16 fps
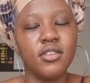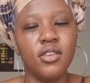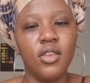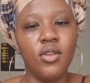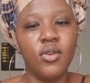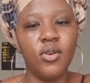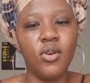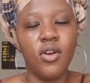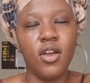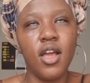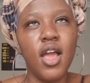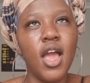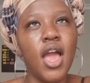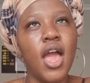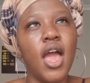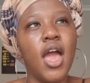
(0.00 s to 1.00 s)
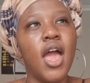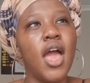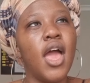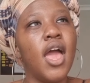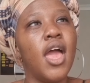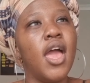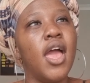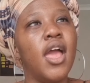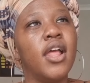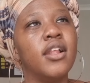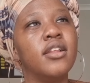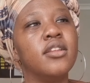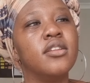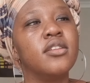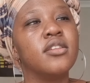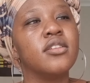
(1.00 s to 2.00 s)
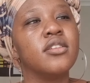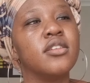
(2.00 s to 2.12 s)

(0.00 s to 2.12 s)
you know. And